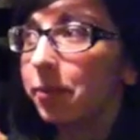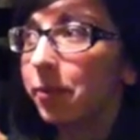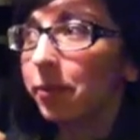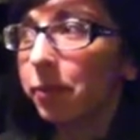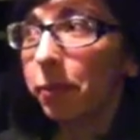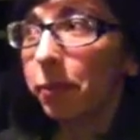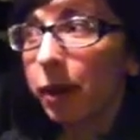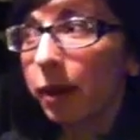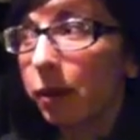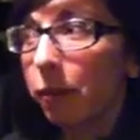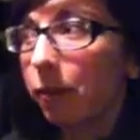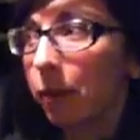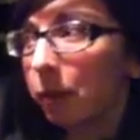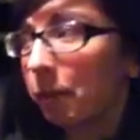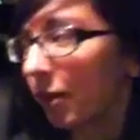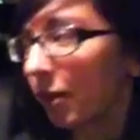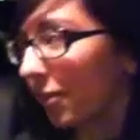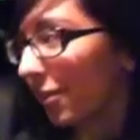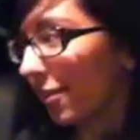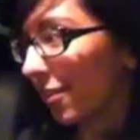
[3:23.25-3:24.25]
What
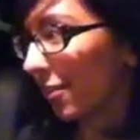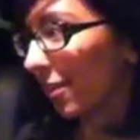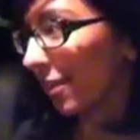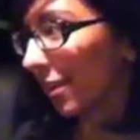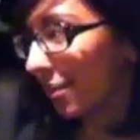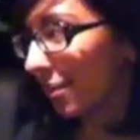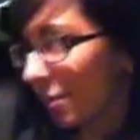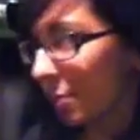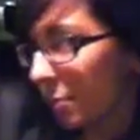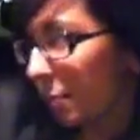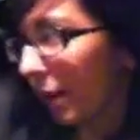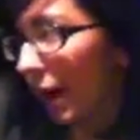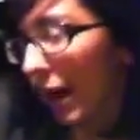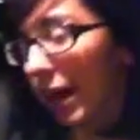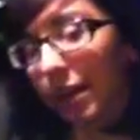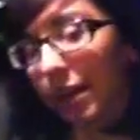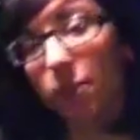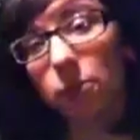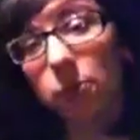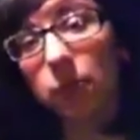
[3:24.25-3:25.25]
month is it? It's May.
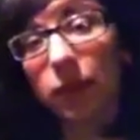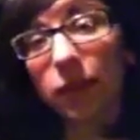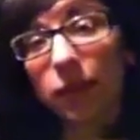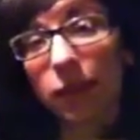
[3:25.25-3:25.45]
It's been